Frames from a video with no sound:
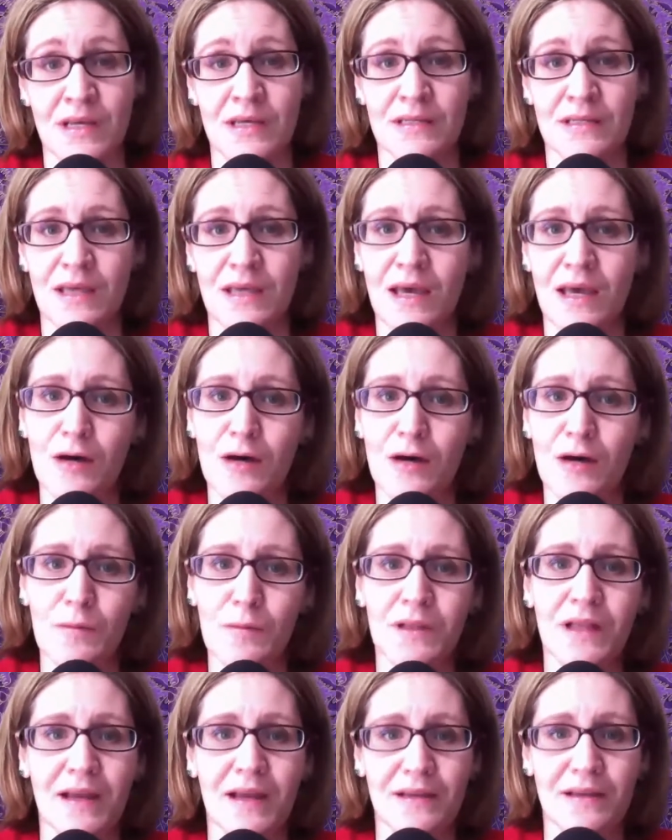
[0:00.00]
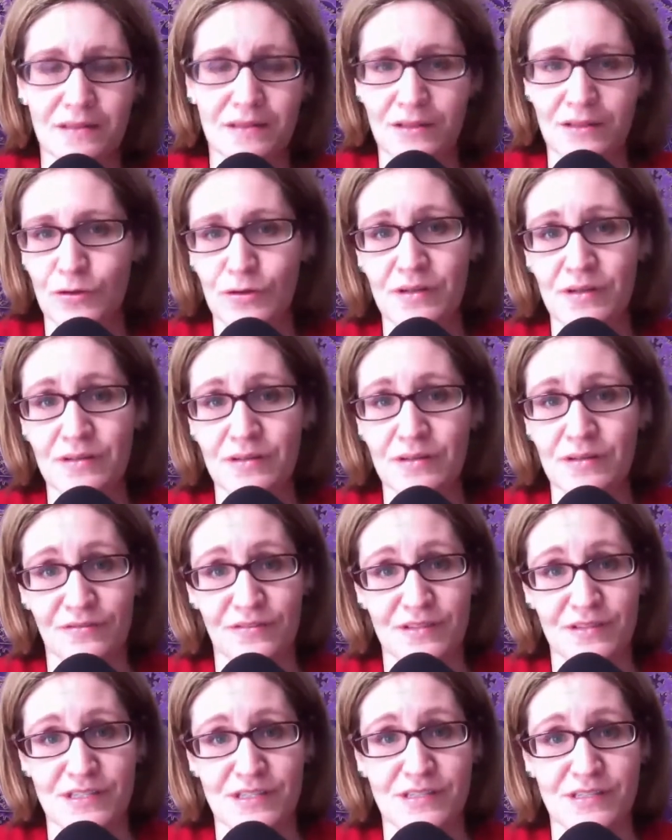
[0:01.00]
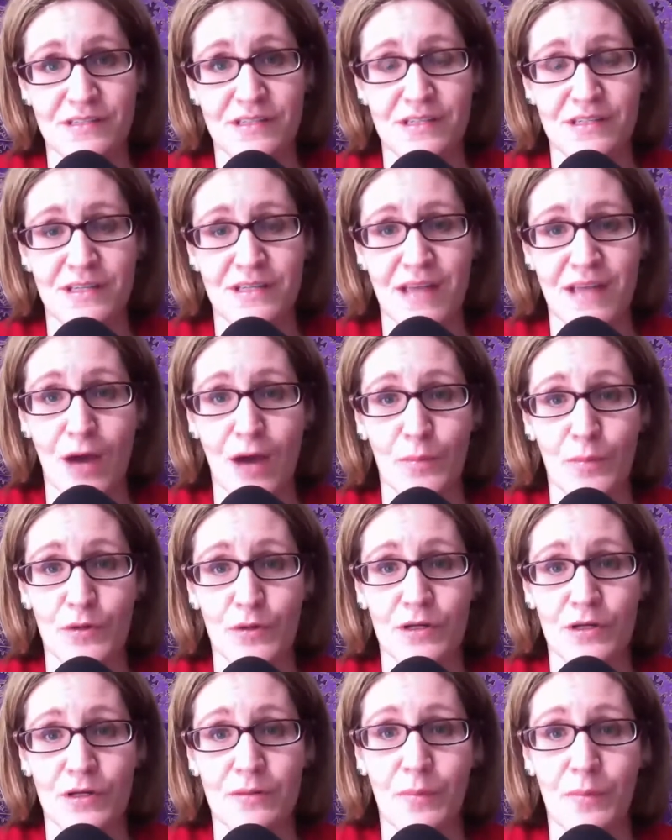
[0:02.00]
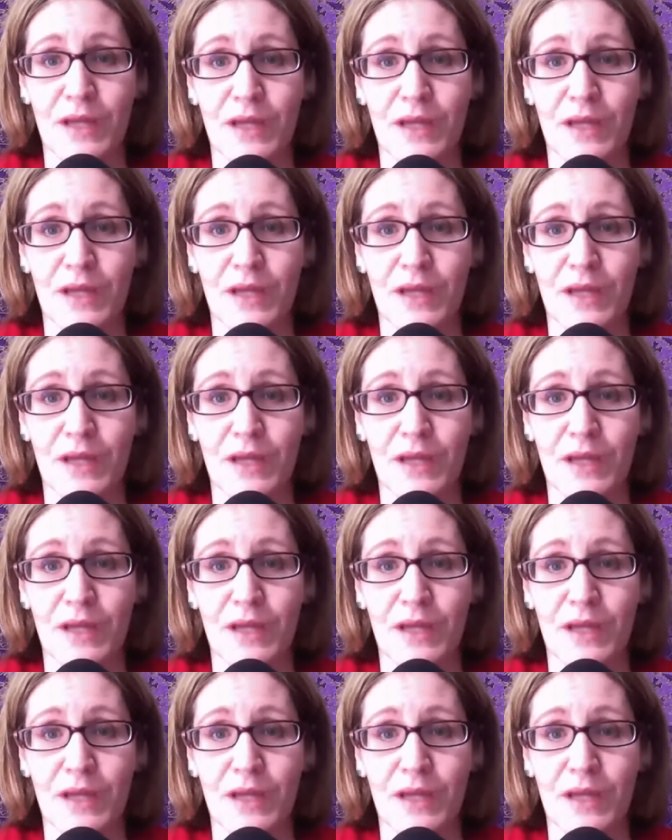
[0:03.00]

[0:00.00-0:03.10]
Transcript: to help clients increase efficiency and output